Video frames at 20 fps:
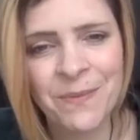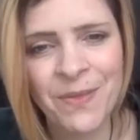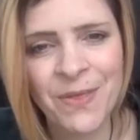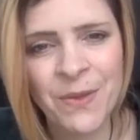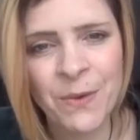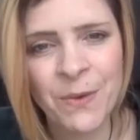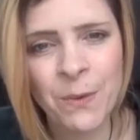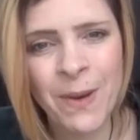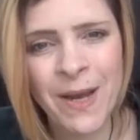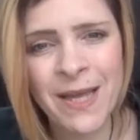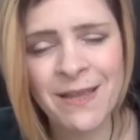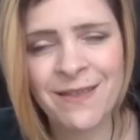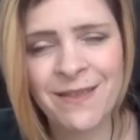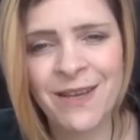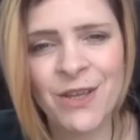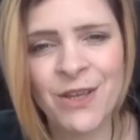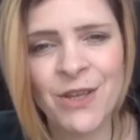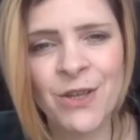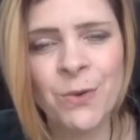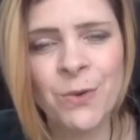the way
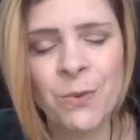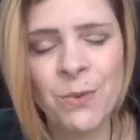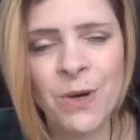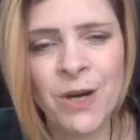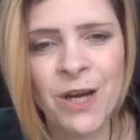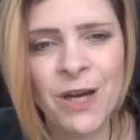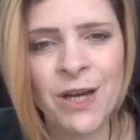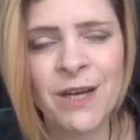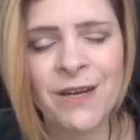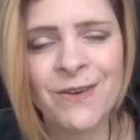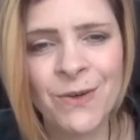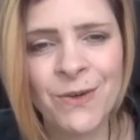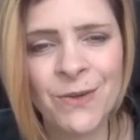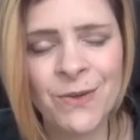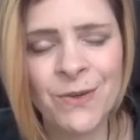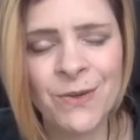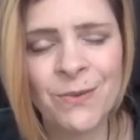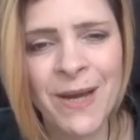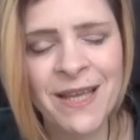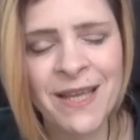that you work, or
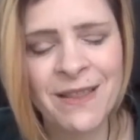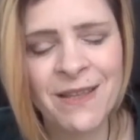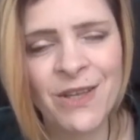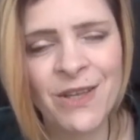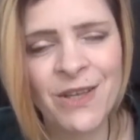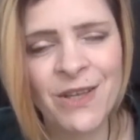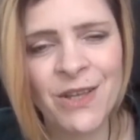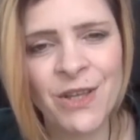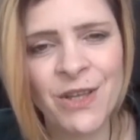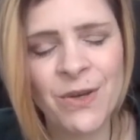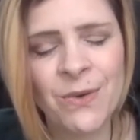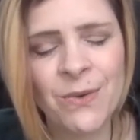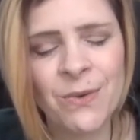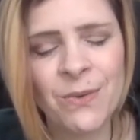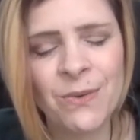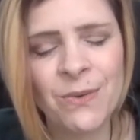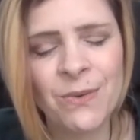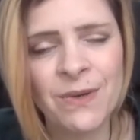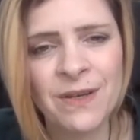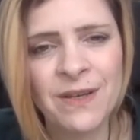the way that
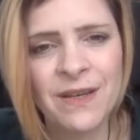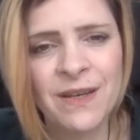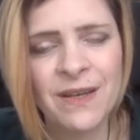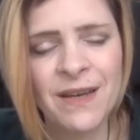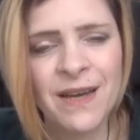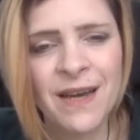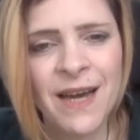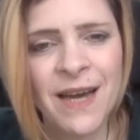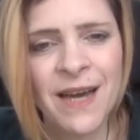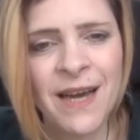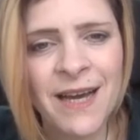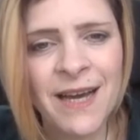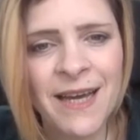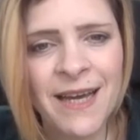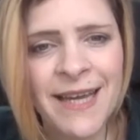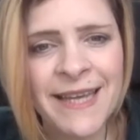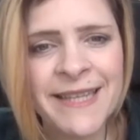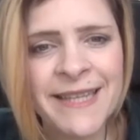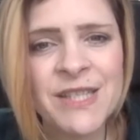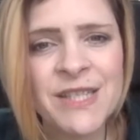you
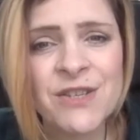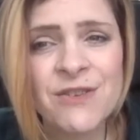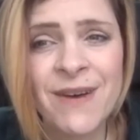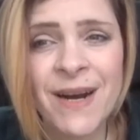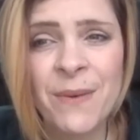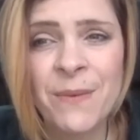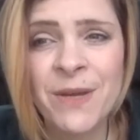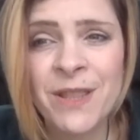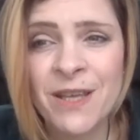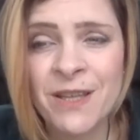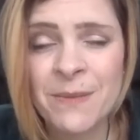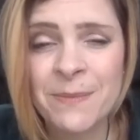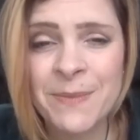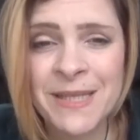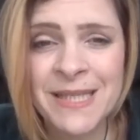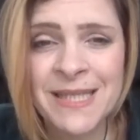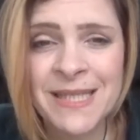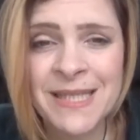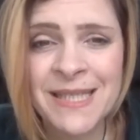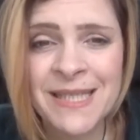interact with other
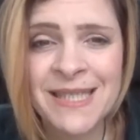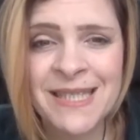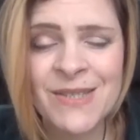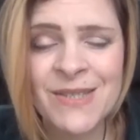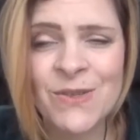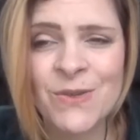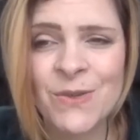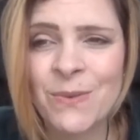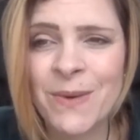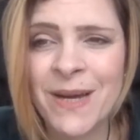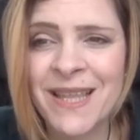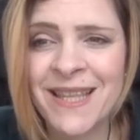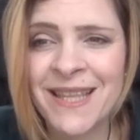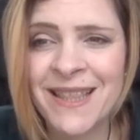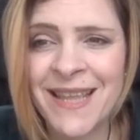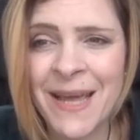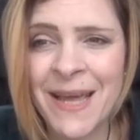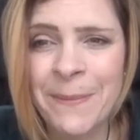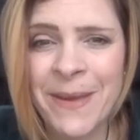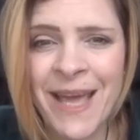businesses, or the way
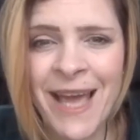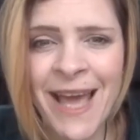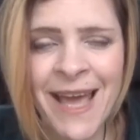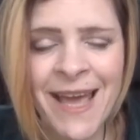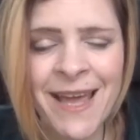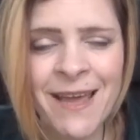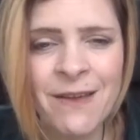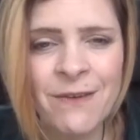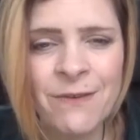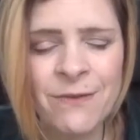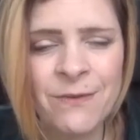that they behave?